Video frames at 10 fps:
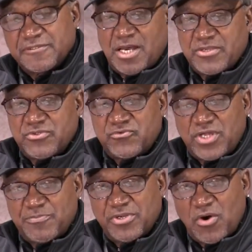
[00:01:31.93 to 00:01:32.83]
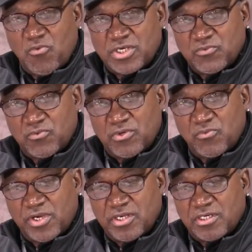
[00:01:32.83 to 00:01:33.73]
I usually try to put out one
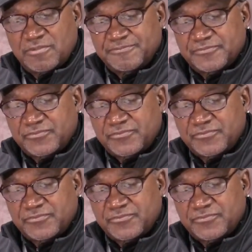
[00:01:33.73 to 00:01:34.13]
a